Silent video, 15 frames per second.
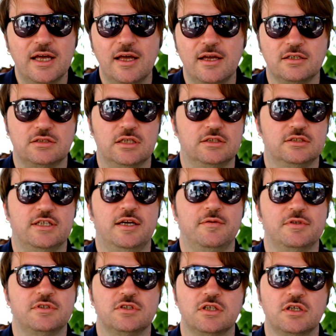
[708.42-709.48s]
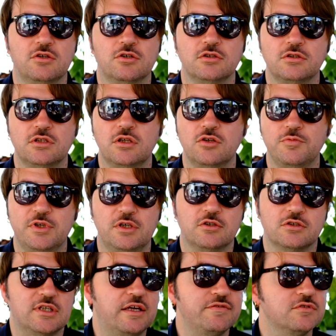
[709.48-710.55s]
Yes, and servants continue
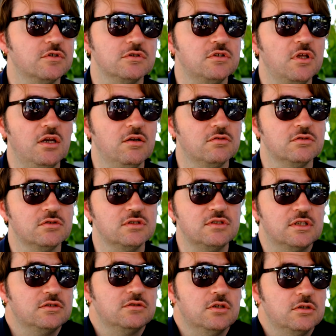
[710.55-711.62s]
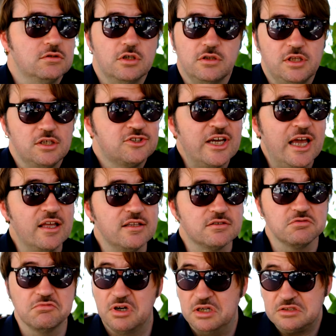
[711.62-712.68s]
because life continues. Nothing
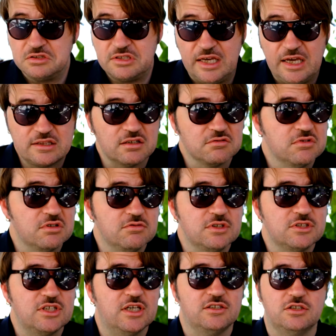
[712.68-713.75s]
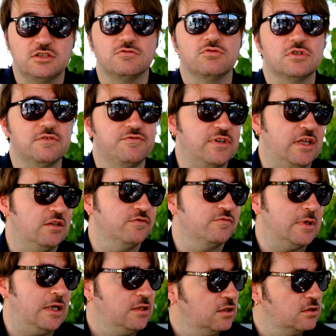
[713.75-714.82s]
changed. One is dead, and what will change? This was a friend
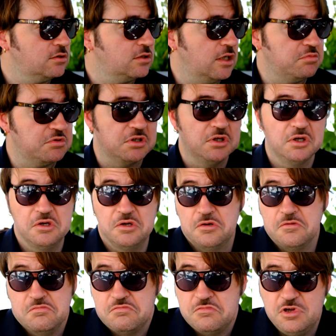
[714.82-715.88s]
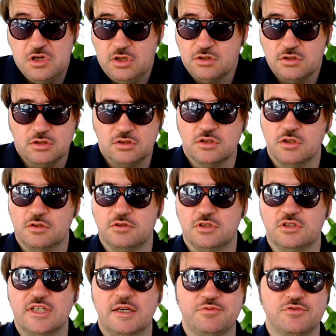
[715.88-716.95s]
of mine that said,
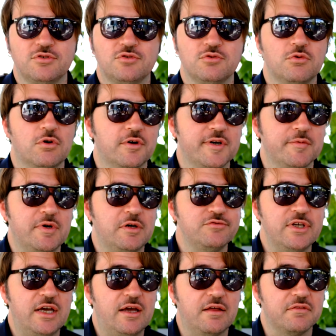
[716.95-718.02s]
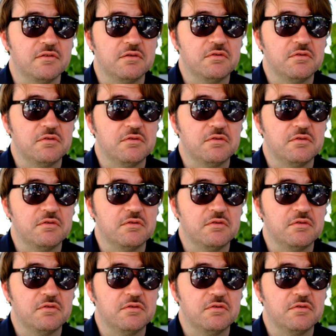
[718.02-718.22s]
it's absurd to worry about death.